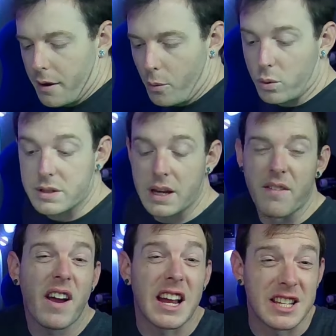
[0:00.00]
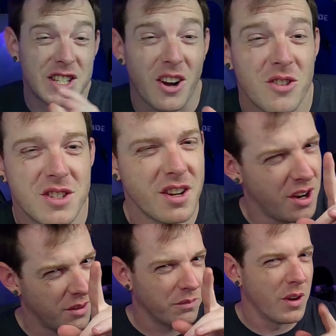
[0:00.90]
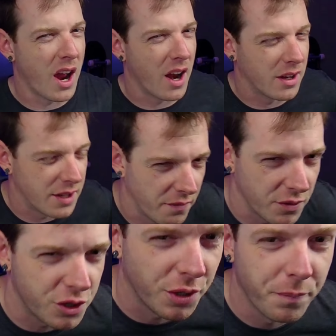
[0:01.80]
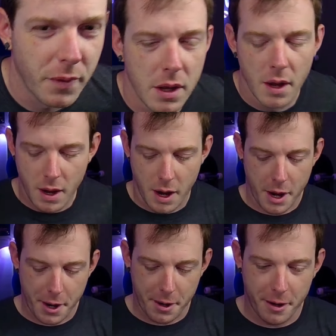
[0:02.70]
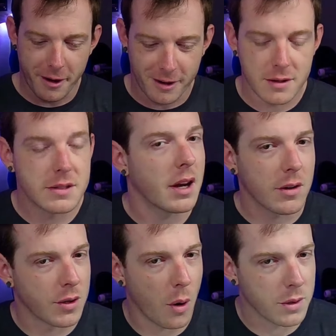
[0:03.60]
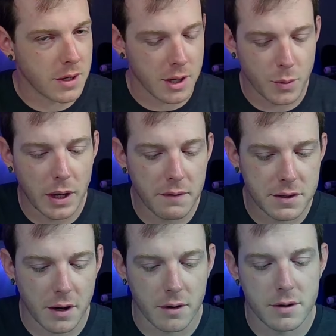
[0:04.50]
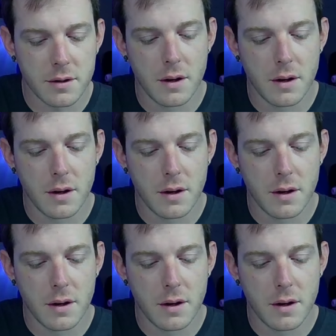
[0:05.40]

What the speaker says: We'll see. If I got stickers in here, 9 out of 10 for sure. Stickers are always nice. We love stickers.